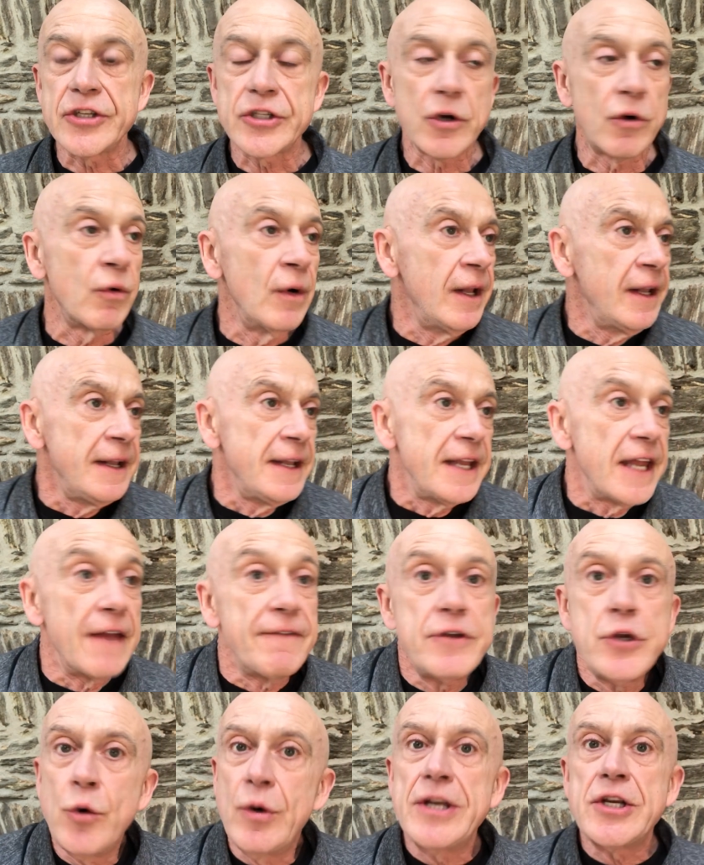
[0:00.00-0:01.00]
So
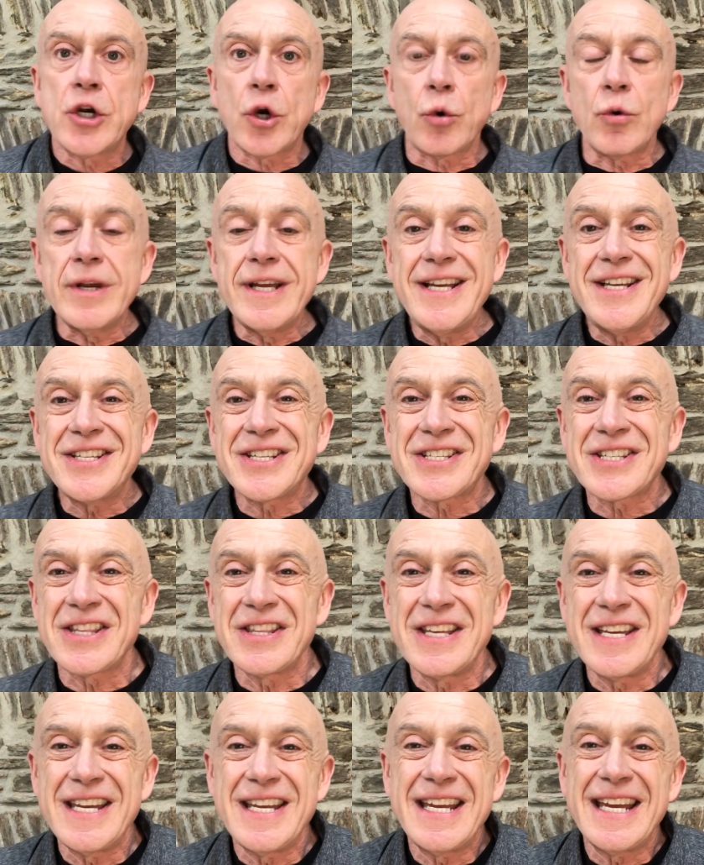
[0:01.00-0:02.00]
if you increase
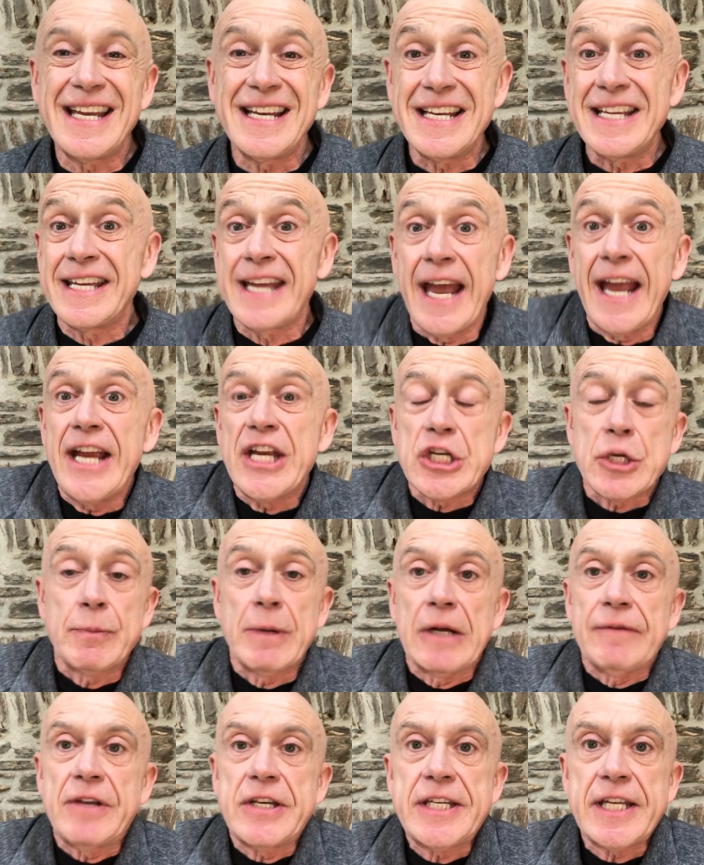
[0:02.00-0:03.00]
the
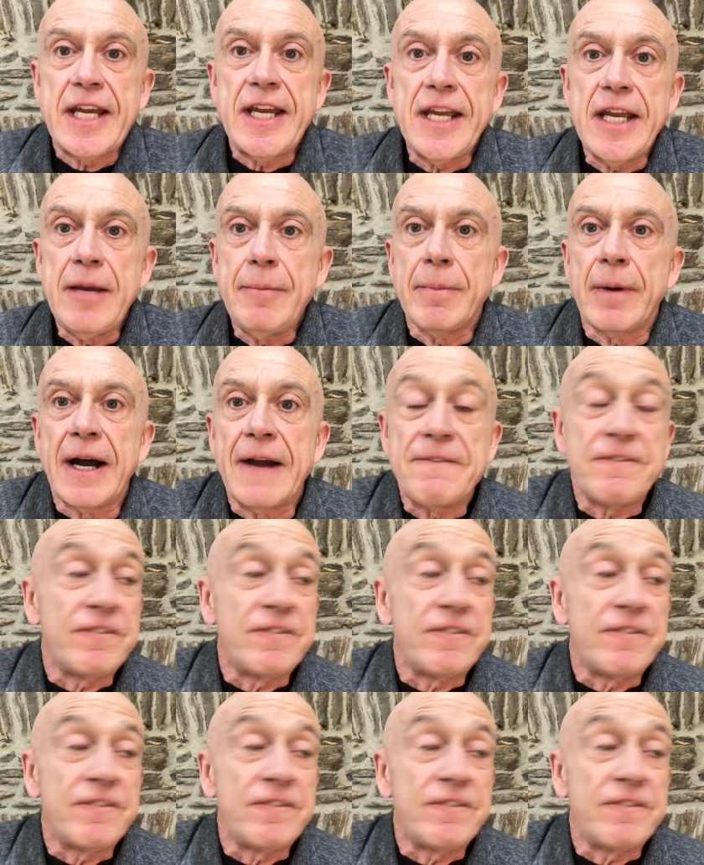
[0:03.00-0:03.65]
engagement of a team by